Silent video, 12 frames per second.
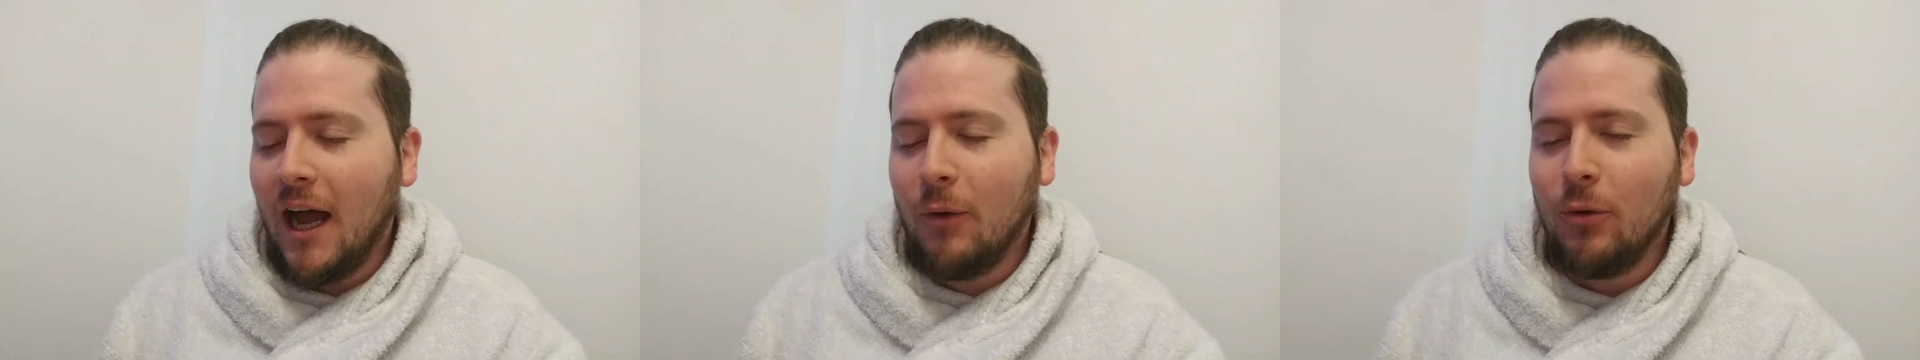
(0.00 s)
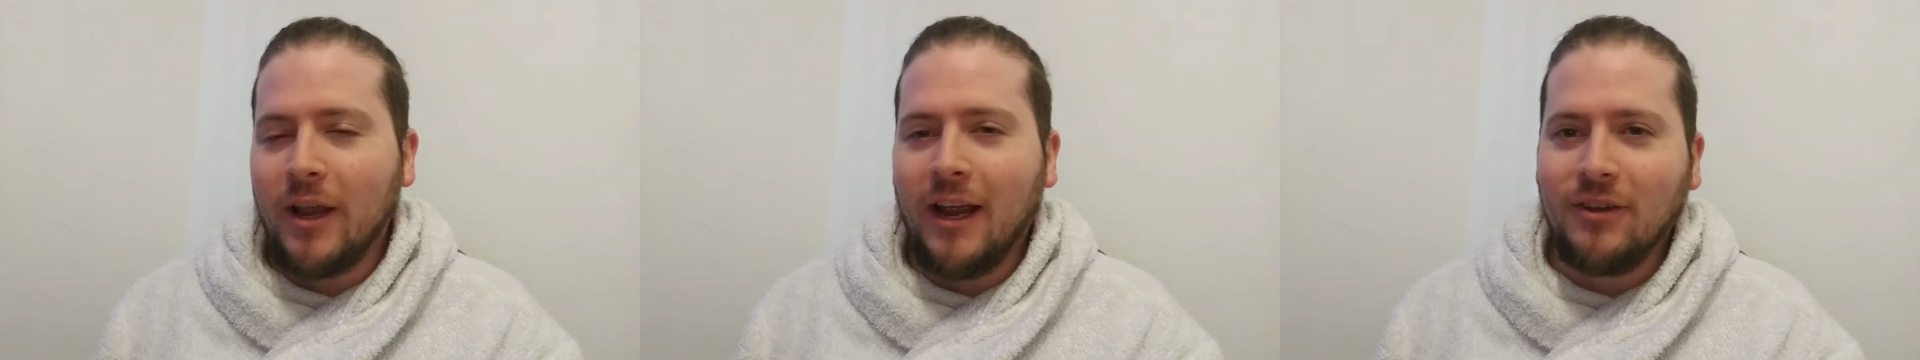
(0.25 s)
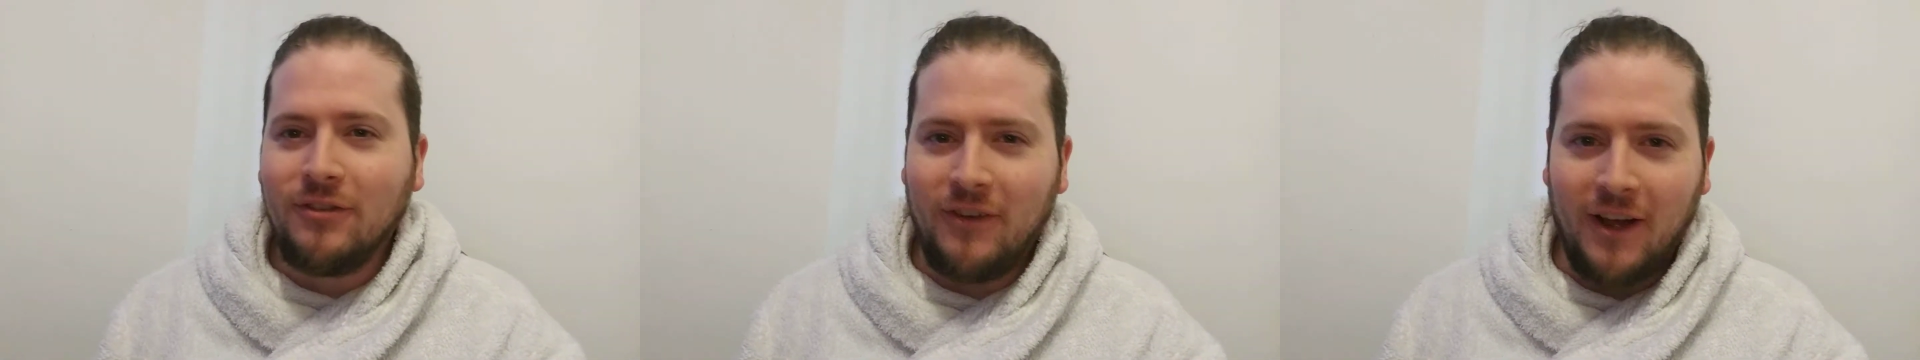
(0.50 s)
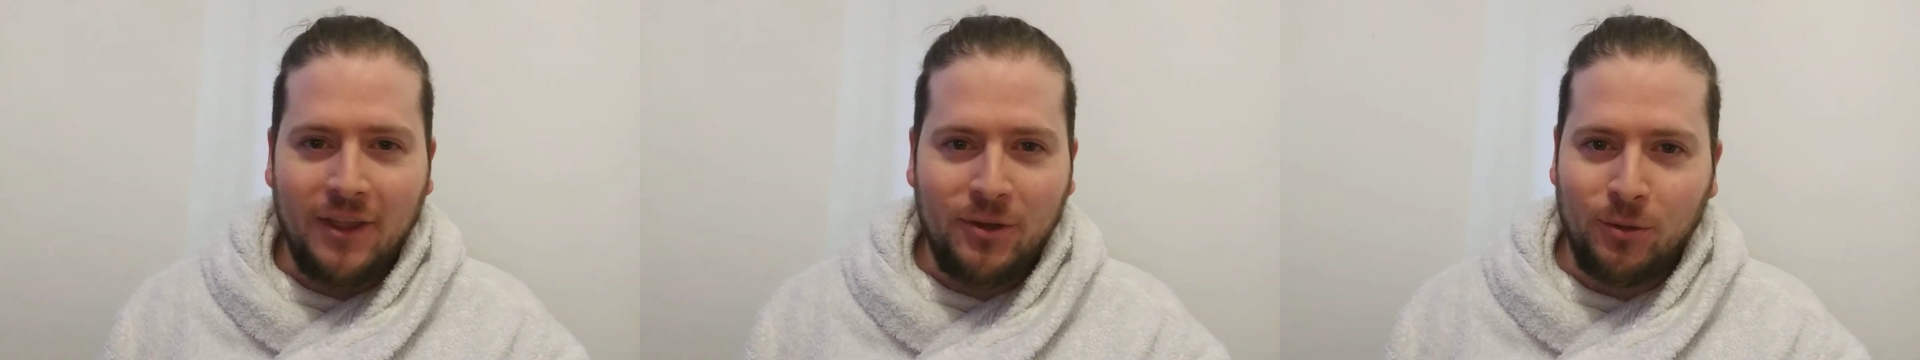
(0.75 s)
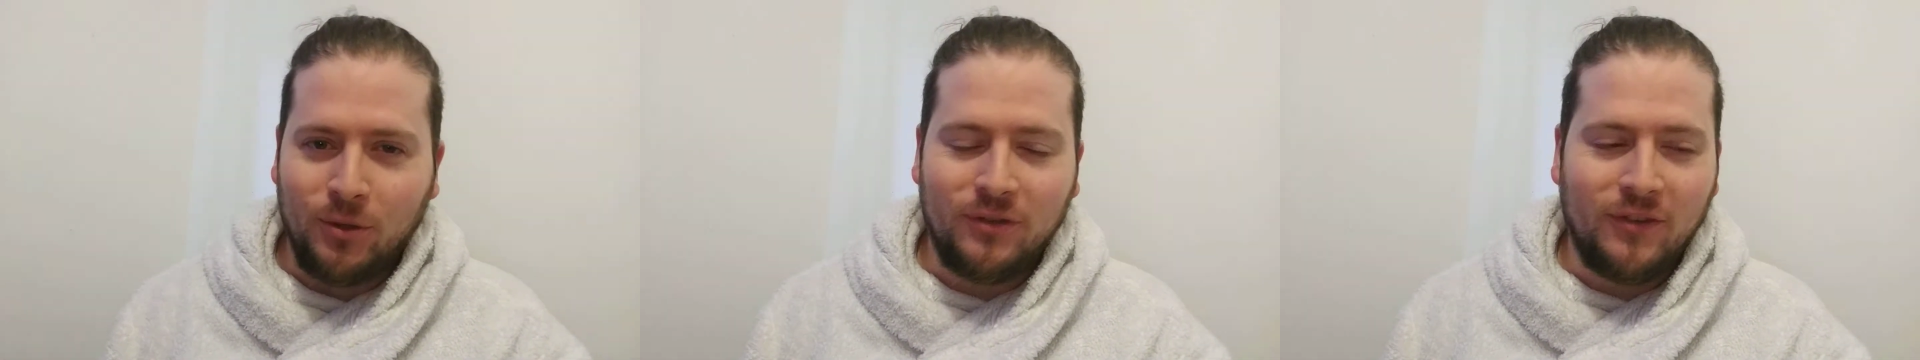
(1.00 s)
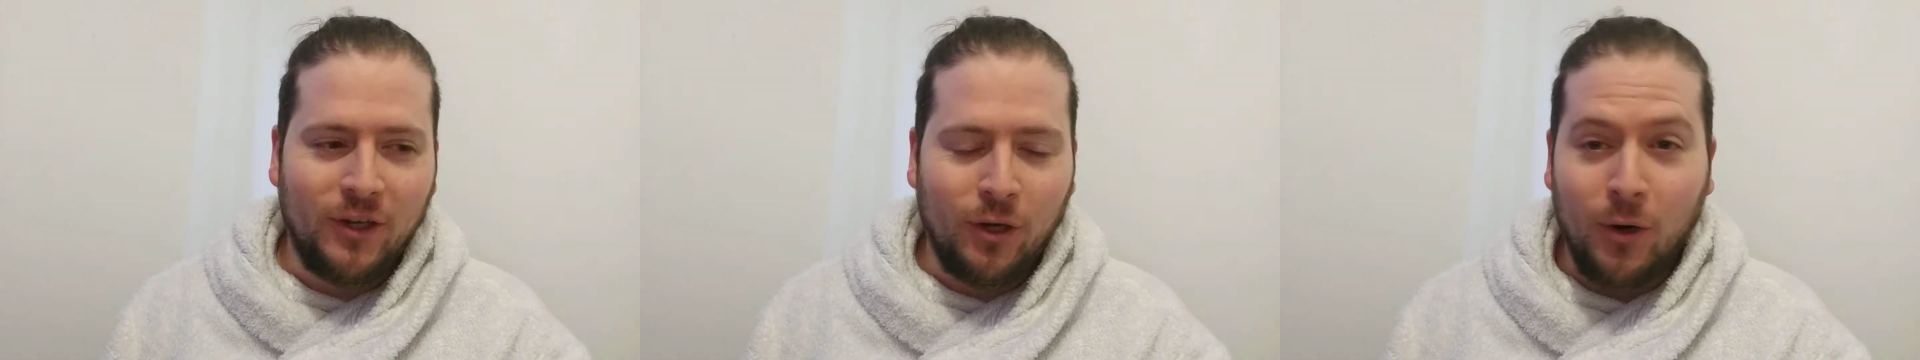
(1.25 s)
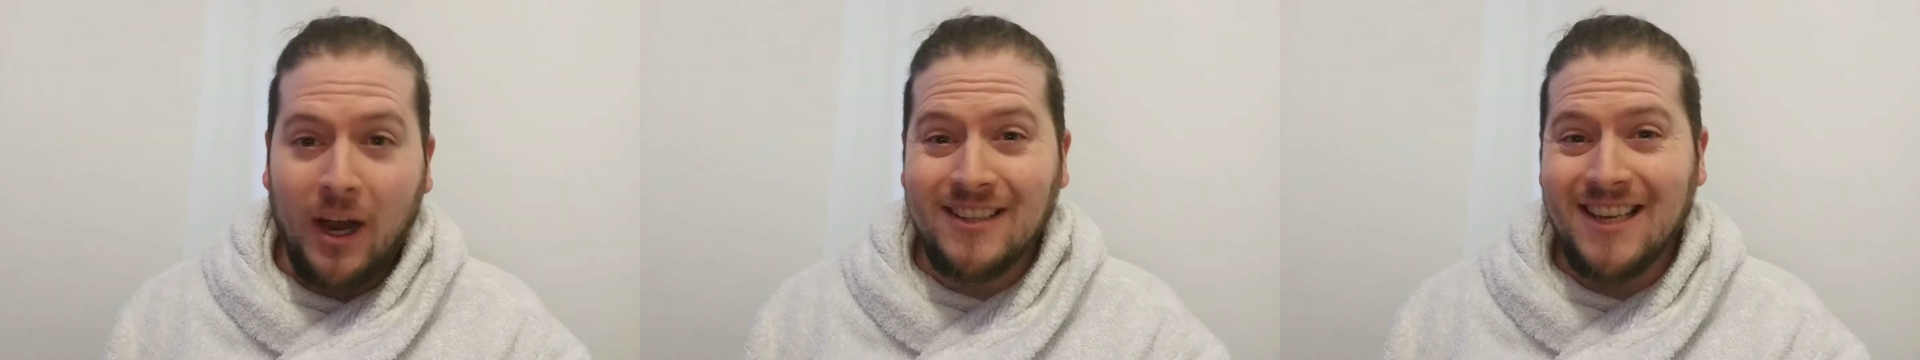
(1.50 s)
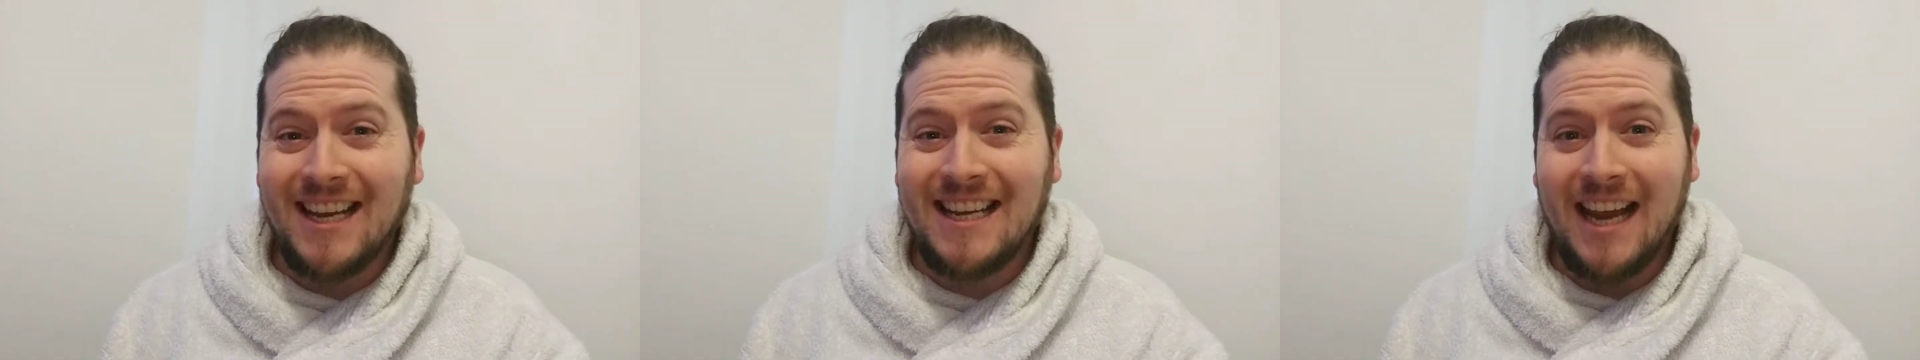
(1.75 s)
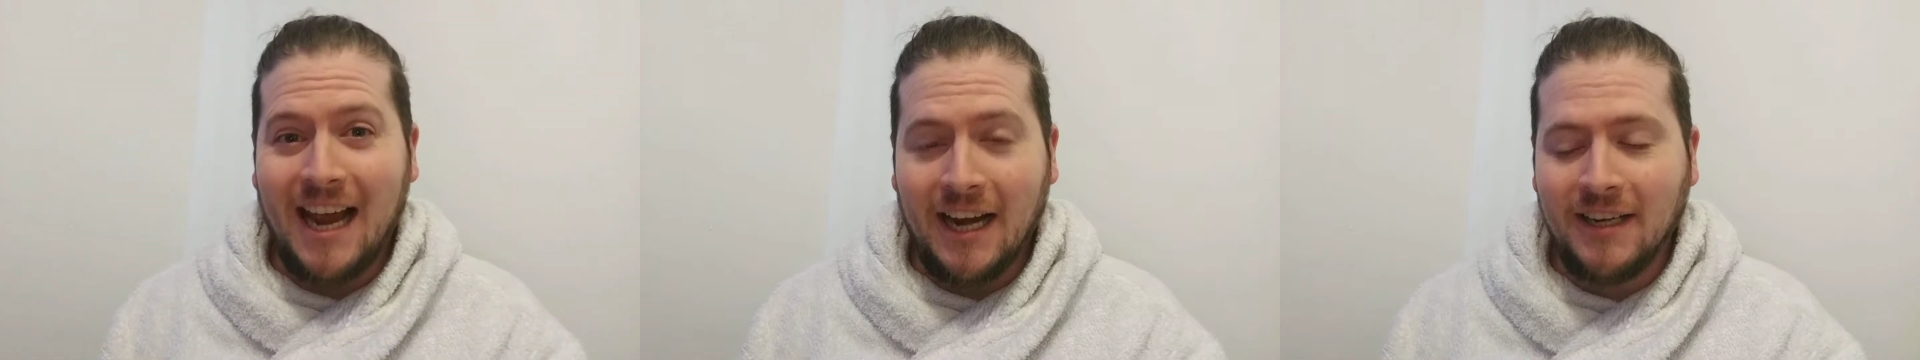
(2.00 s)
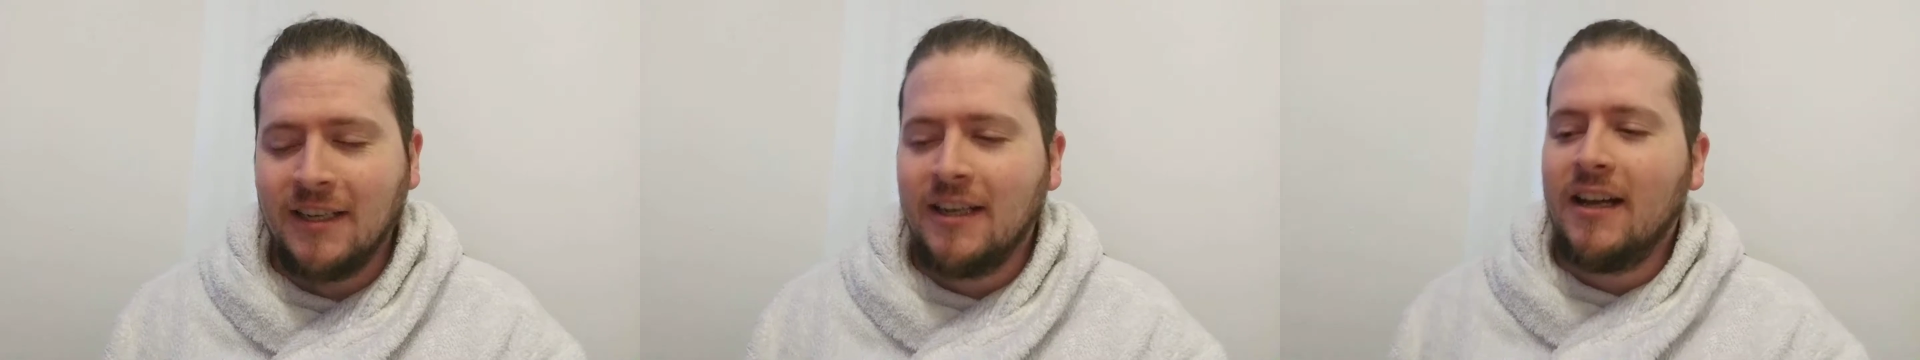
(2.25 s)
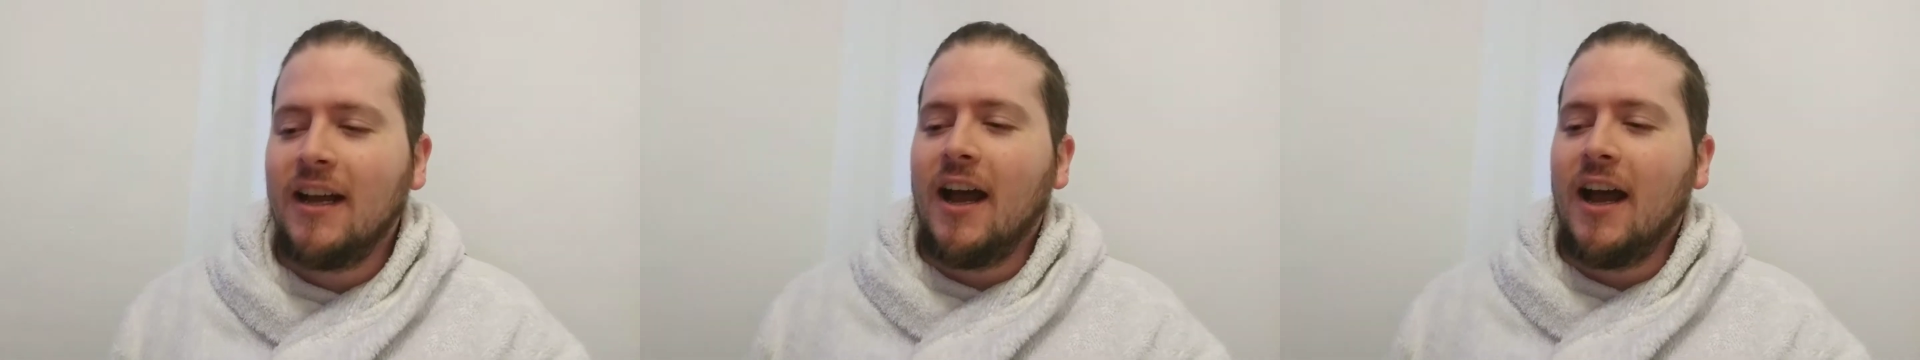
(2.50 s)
I will get as far through this video as I can.